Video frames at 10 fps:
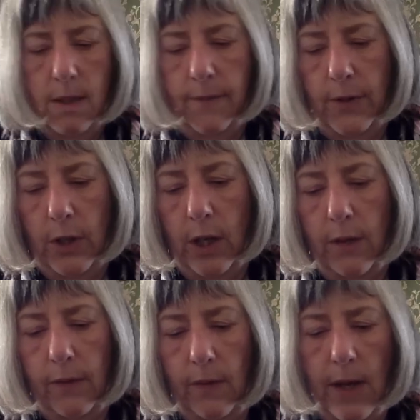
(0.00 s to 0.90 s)
Virgo
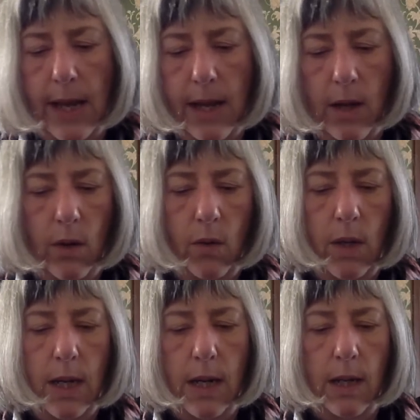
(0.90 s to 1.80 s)
is now
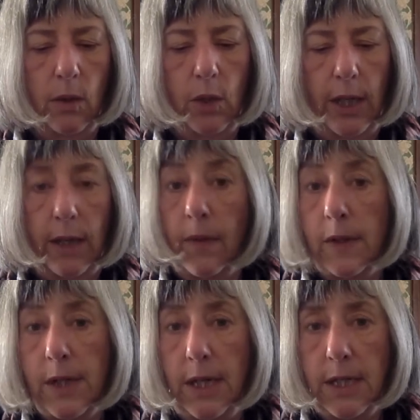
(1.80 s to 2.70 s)
looking at the
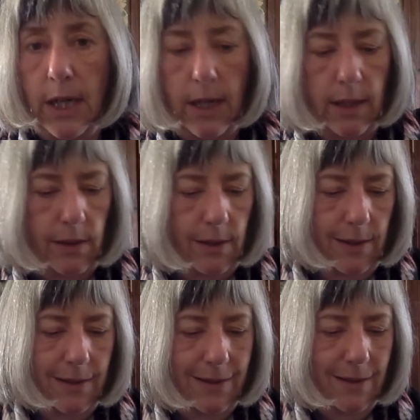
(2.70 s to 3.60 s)
detail
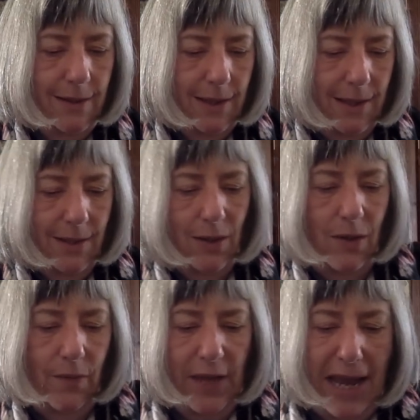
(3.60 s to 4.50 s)

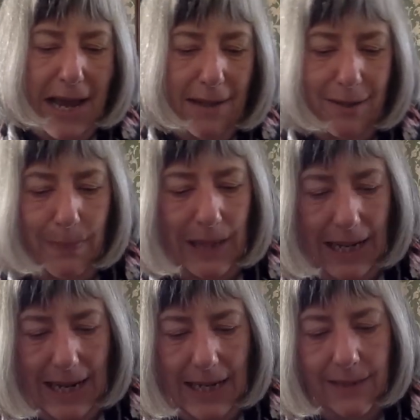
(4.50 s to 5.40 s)
of the house
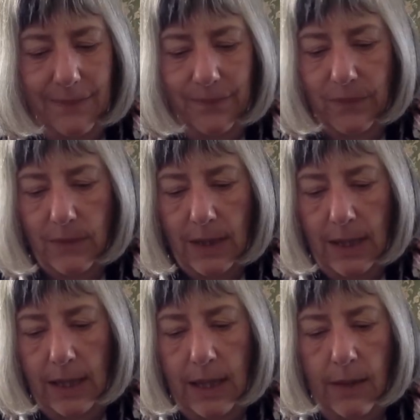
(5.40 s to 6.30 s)
plan
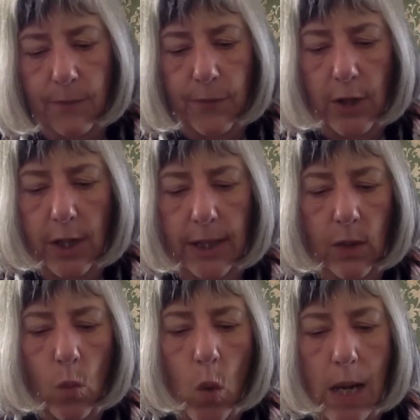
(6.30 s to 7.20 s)
and
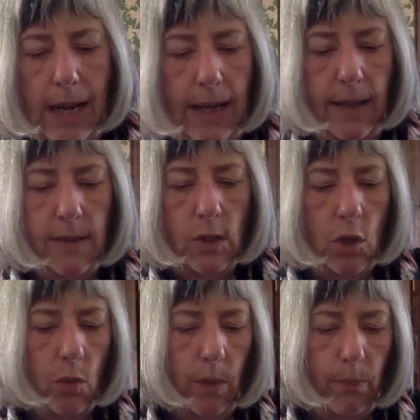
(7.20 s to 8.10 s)
finding ways
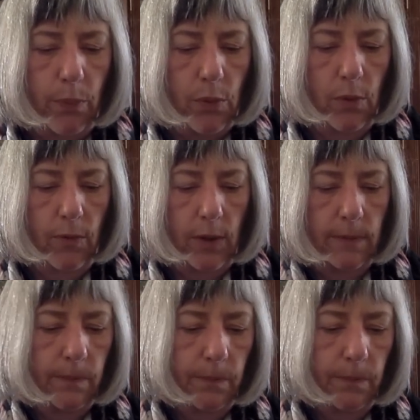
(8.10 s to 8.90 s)
to improve it,